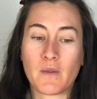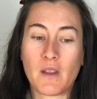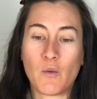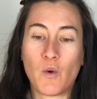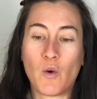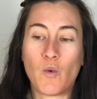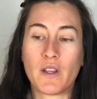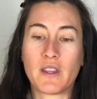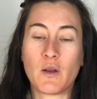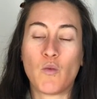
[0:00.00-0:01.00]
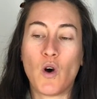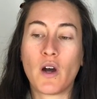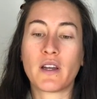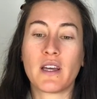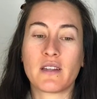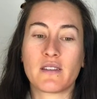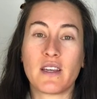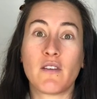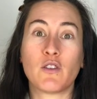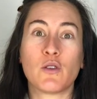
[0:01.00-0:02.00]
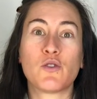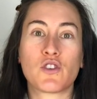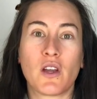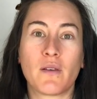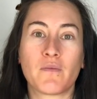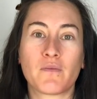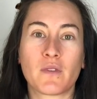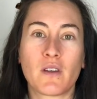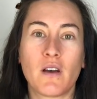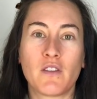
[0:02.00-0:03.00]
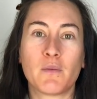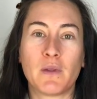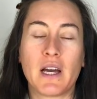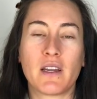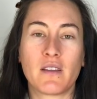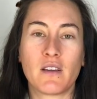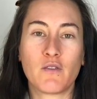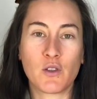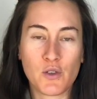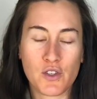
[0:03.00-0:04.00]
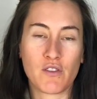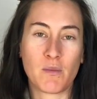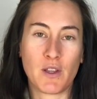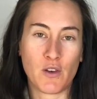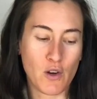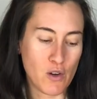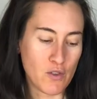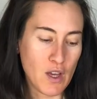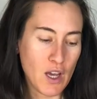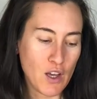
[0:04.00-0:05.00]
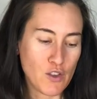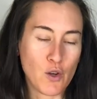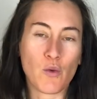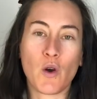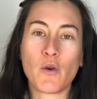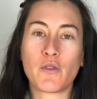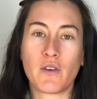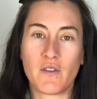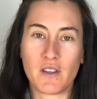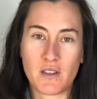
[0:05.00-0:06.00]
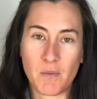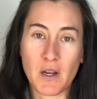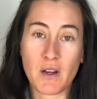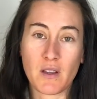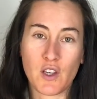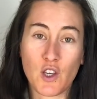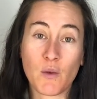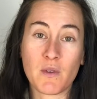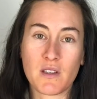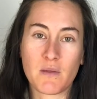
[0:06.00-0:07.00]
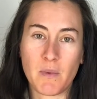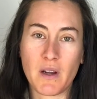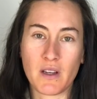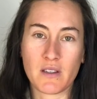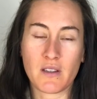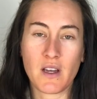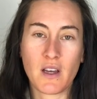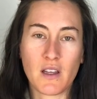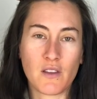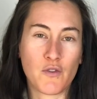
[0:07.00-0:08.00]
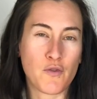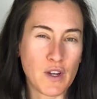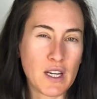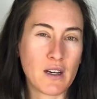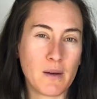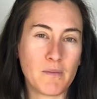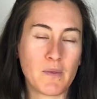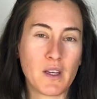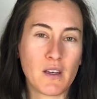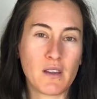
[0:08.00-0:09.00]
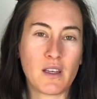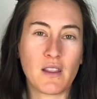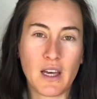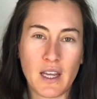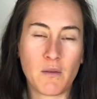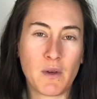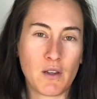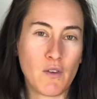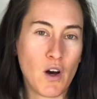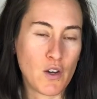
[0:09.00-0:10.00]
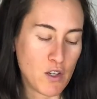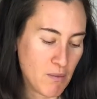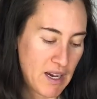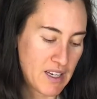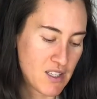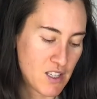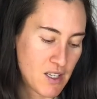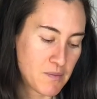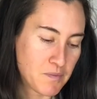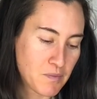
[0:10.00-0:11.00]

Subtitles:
what they want is the evolution of the planet, the evolution of Mother Earth, the growth of the spirit, the human spirit, the freedom, the enlightenment of all humanity.